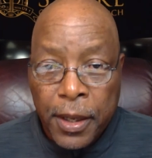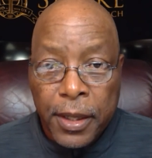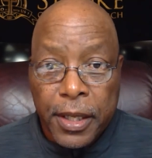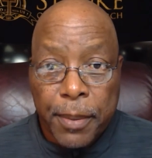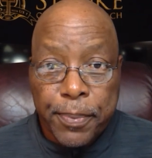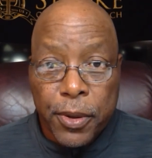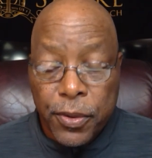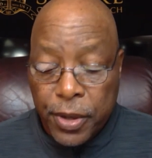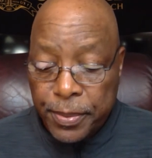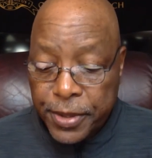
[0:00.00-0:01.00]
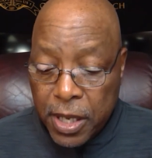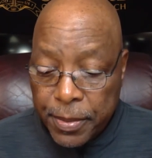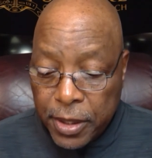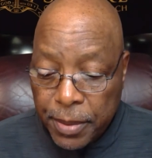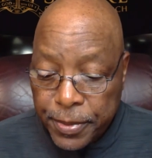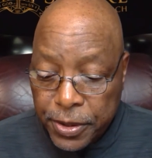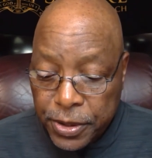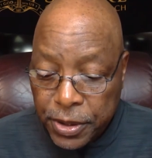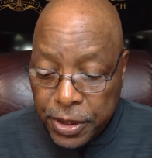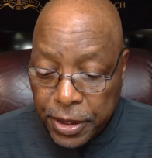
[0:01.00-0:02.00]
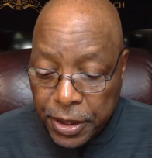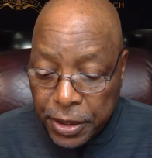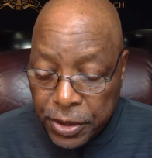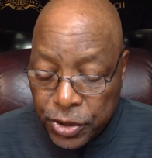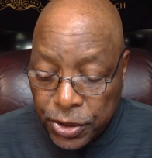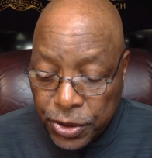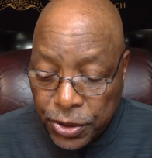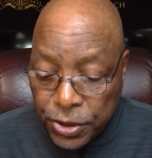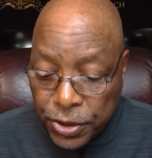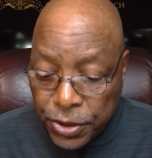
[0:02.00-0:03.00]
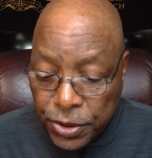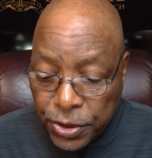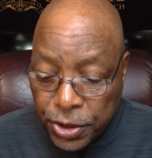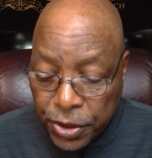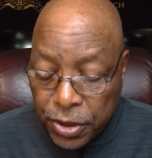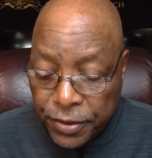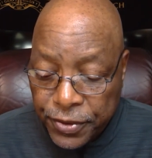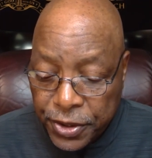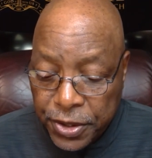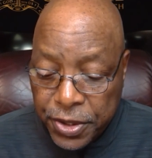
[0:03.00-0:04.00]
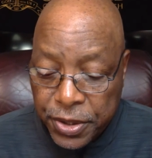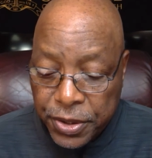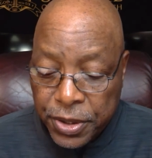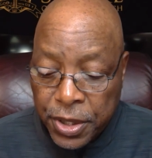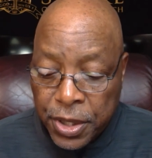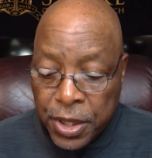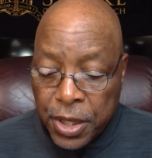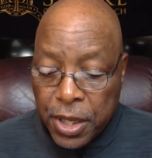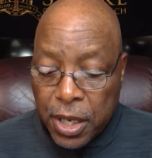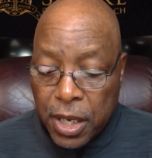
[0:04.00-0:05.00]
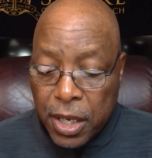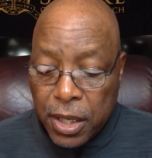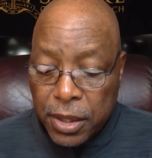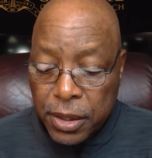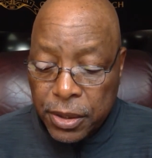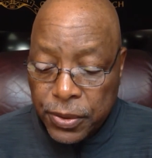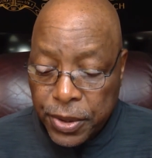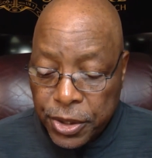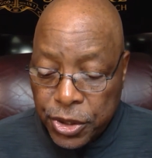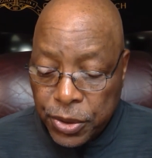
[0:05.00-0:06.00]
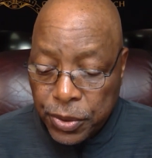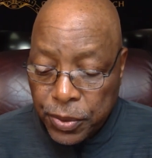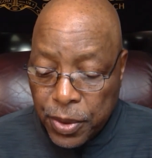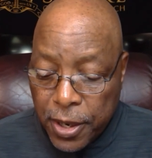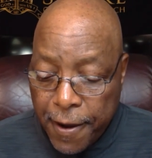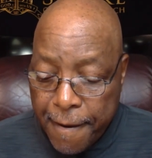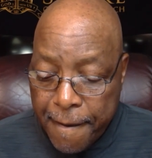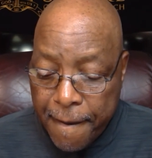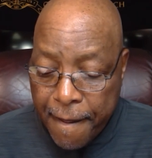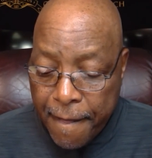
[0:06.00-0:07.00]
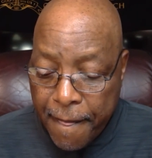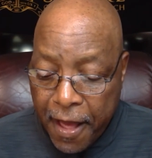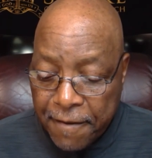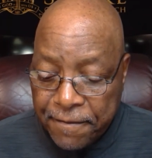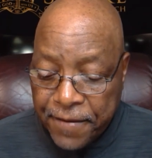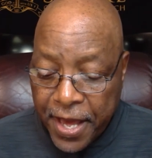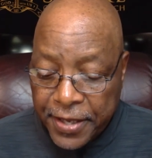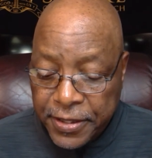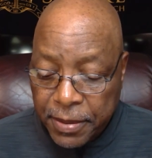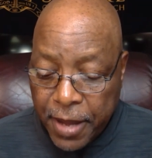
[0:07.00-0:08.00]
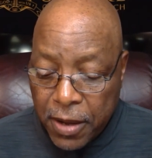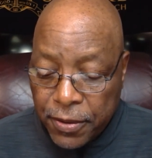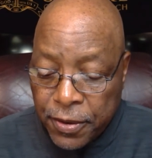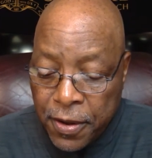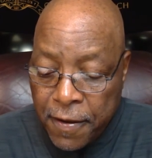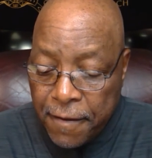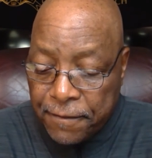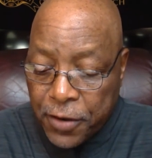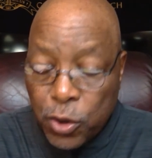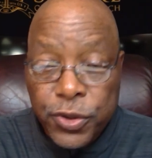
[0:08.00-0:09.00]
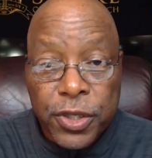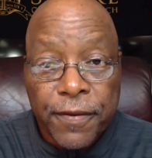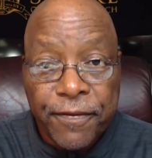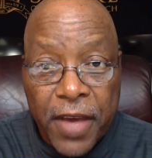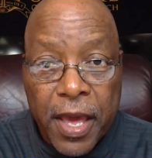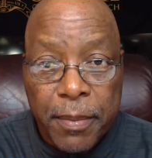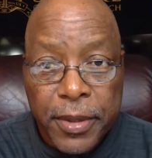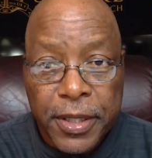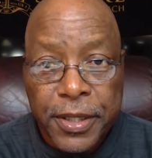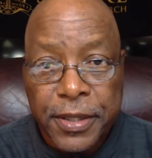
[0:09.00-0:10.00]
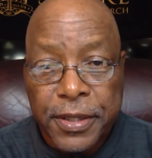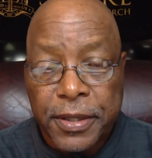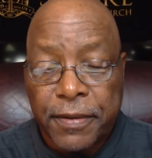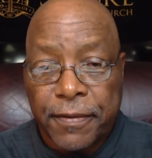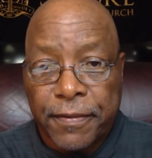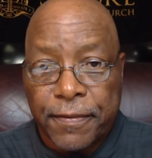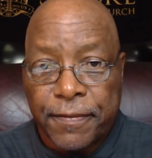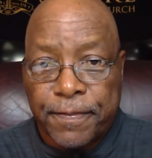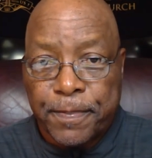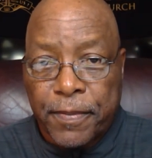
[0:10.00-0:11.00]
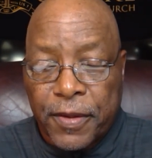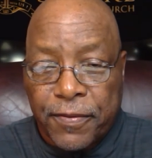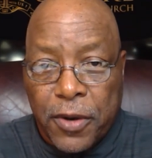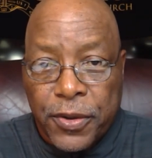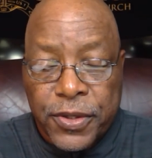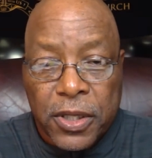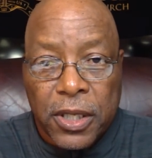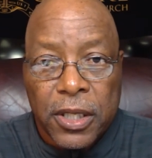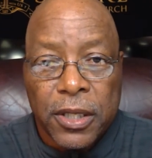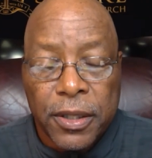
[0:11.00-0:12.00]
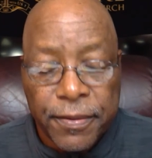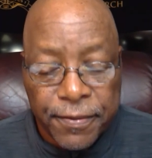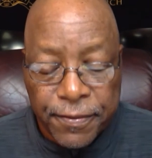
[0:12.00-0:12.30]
There are programs coming up. The Circle of Sisters going to have facts about foster families, foster love,